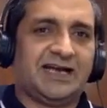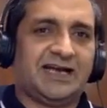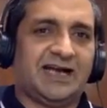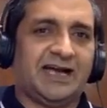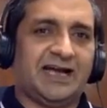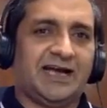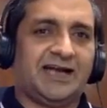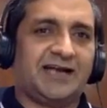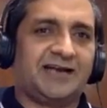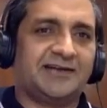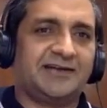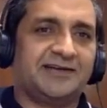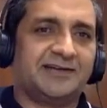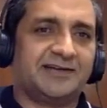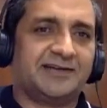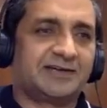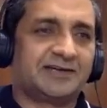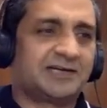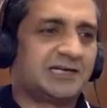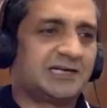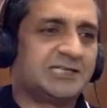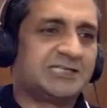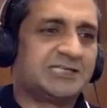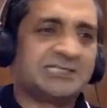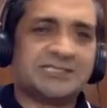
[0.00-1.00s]
And
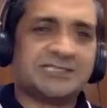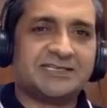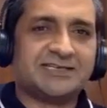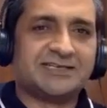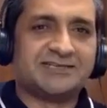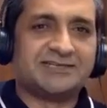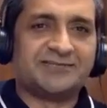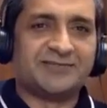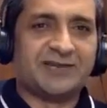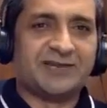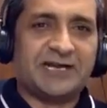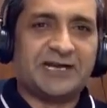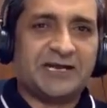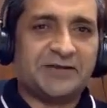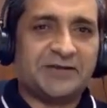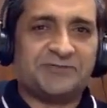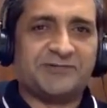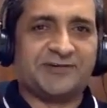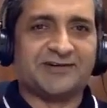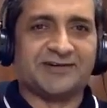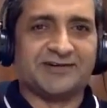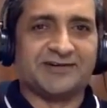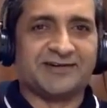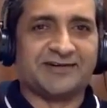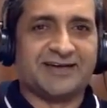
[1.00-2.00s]
culture is very
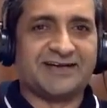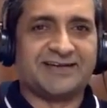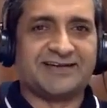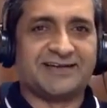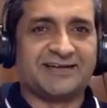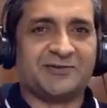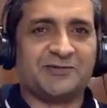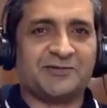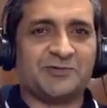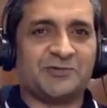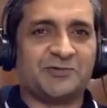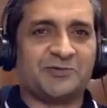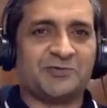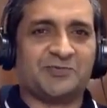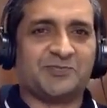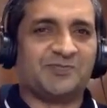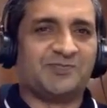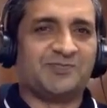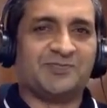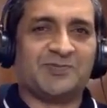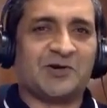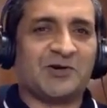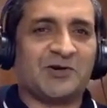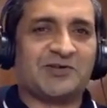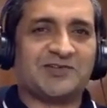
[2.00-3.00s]
difficult, right?
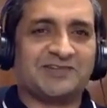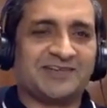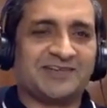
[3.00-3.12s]
Because